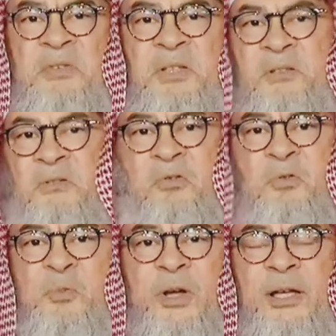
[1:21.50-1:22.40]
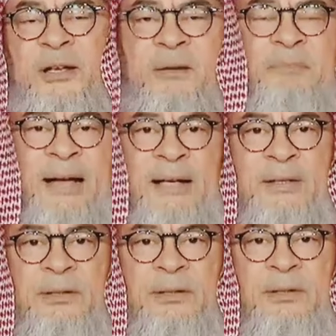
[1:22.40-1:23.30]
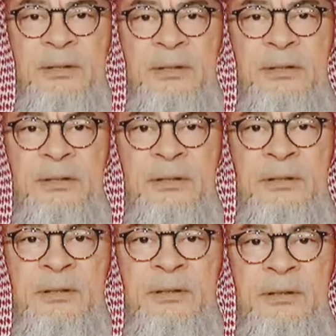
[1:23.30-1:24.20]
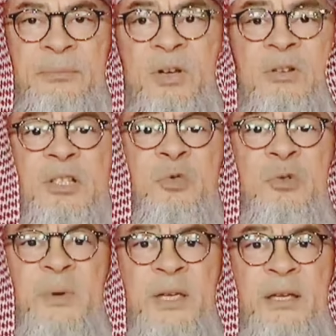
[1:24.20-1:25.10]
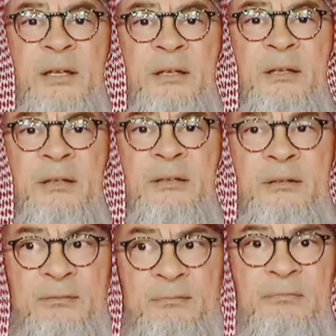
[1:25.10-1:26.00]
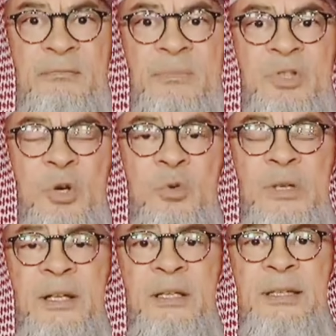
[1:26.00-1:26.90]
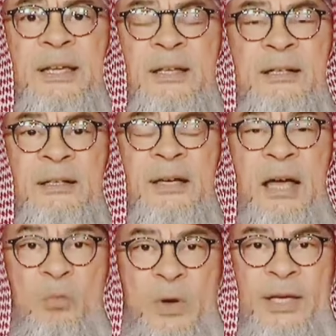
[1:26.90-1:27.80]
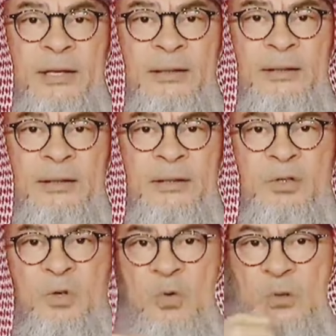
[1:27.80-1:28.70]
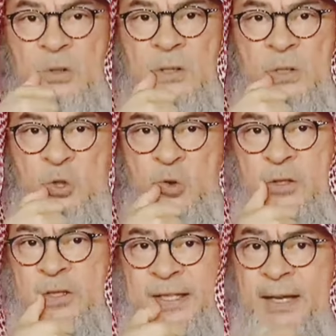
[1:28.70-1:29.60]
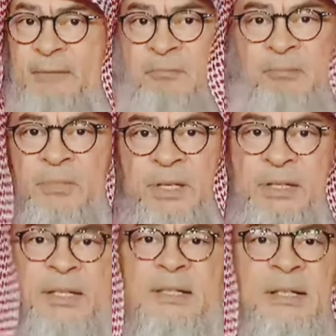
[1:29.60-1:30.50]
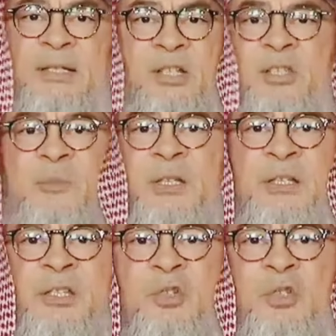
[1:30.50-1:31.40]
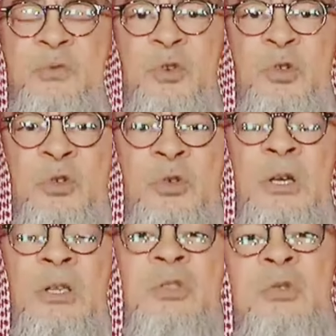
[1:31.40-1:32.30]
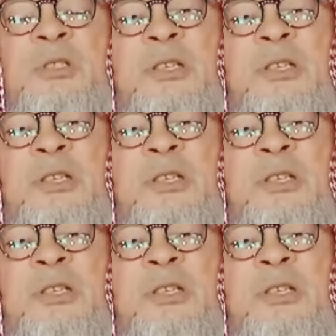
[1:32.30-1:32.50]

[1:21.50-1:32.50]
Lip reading: leave it, go to pray and come back. Because it would be stolen and taken away. So jurors say this is a legitimate excuse for you to